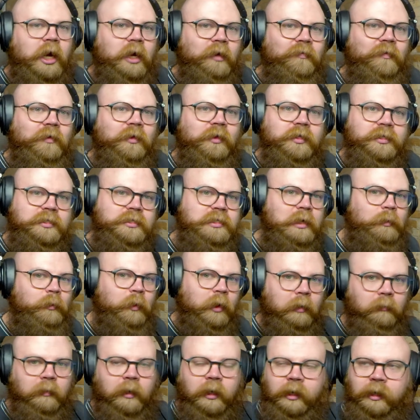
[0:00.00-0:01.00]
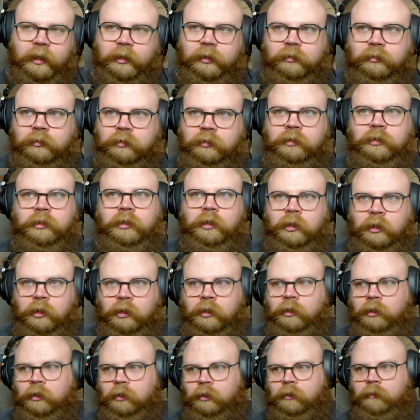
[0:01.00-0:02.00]
feel the same way right now.
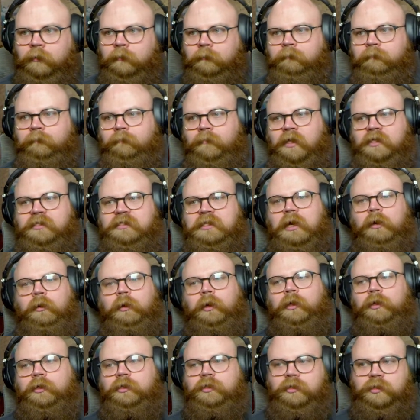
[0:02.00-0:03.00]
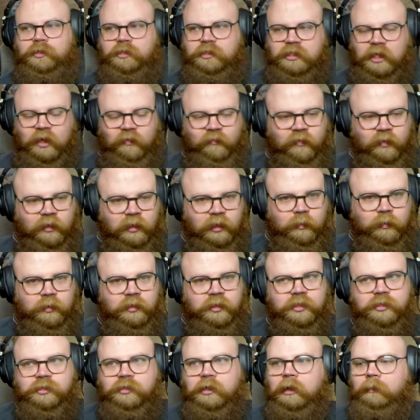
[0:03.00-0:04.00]
That's how I definitely would
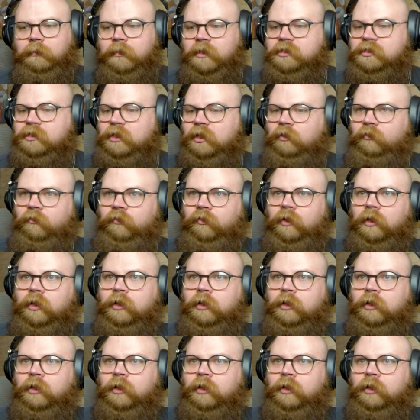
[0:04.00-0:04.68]
describe myself.